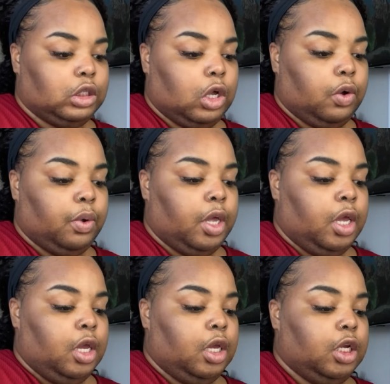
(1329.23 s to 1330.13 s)
So
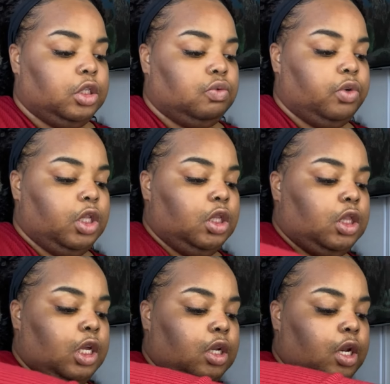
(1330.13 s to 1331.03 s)
it's really
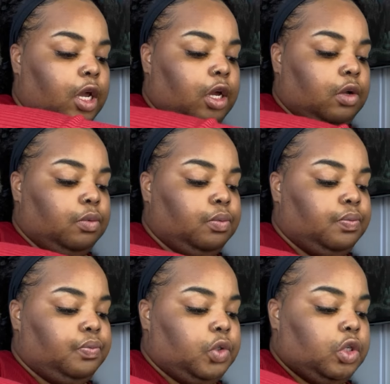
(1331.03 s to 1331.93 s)
thick now.
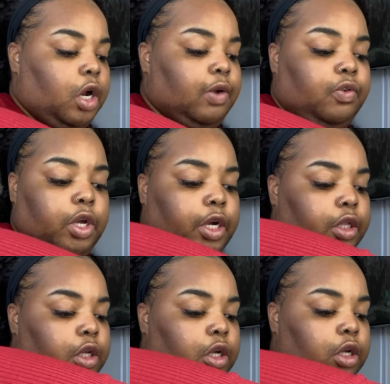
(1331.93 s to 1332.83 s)
Sorry if you hear